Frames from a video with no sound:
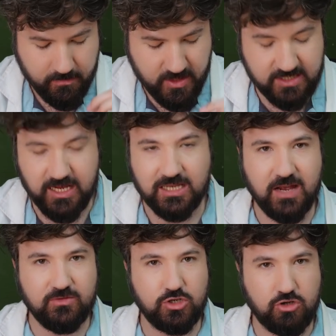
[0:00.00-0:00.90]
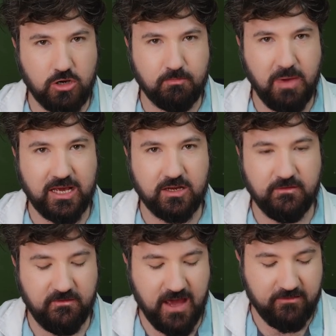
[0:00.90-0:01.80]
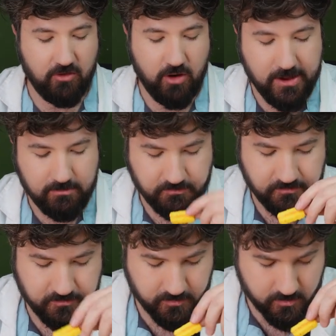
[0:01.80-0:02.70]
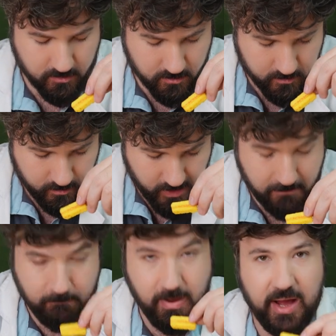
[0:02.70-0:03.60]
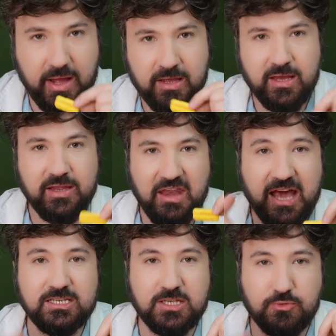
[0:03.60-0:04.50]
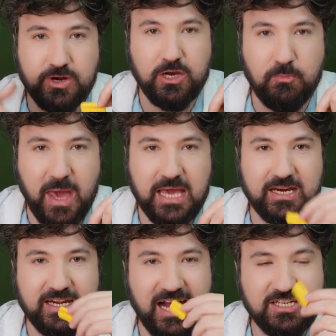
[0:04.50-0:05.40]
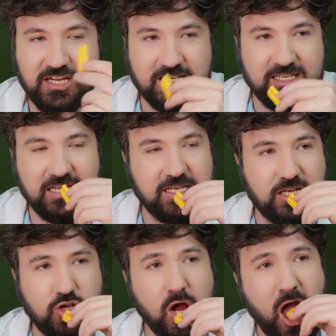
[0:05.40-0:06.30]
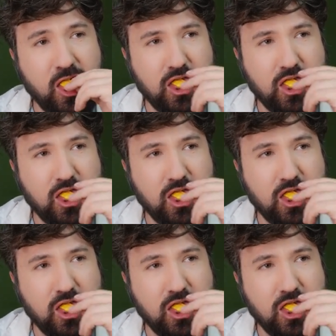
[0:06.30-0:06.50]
This does have a strong bacon flavor, right? But next to real bacon, it actually doesn't taste that strong.